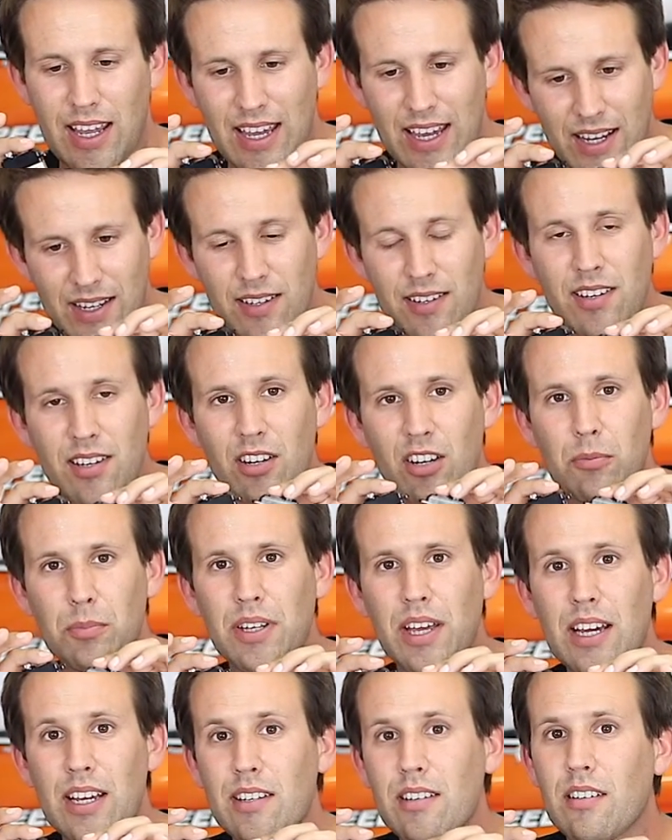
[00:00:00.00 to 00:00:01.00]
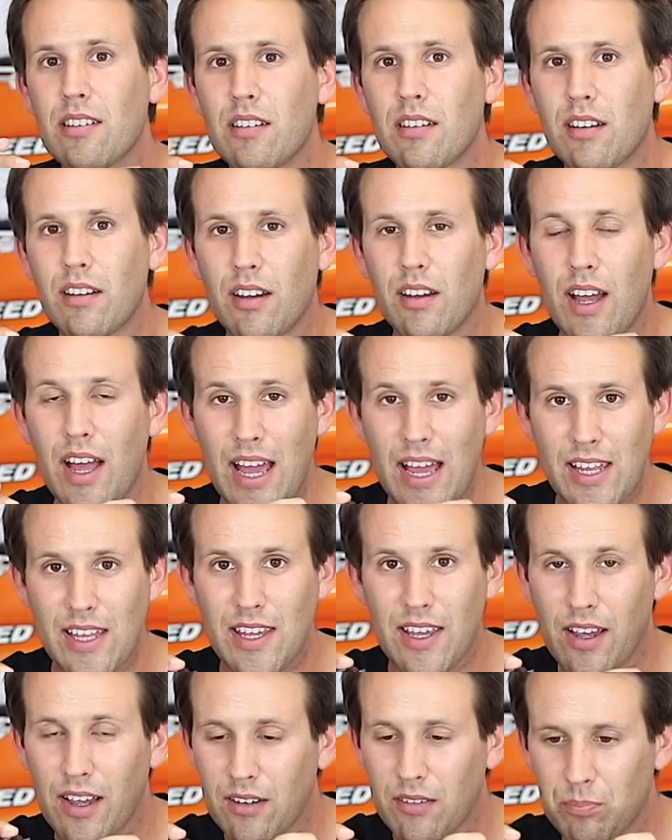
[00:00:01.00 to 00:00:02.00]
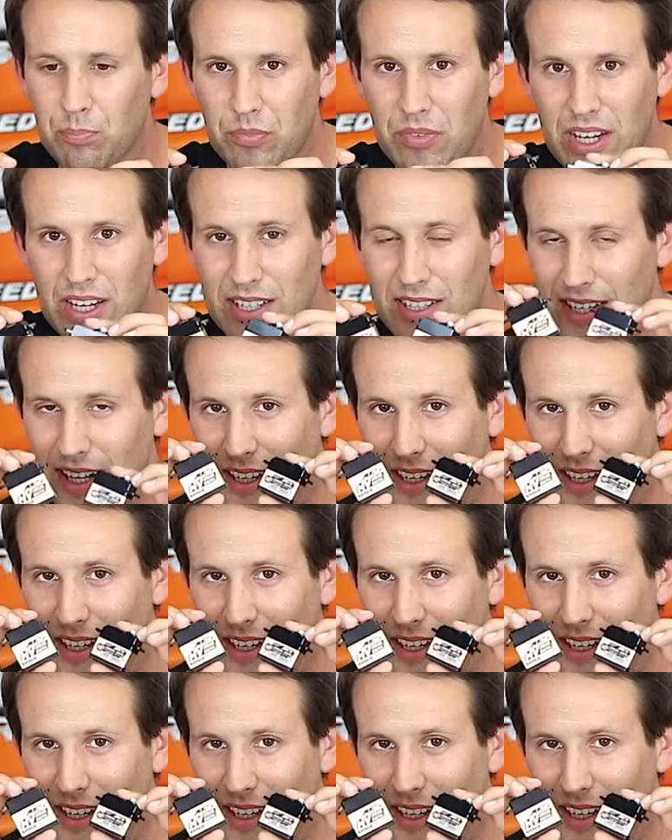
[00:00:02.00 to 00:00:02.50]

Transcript: is it an update? Heck yeah, it's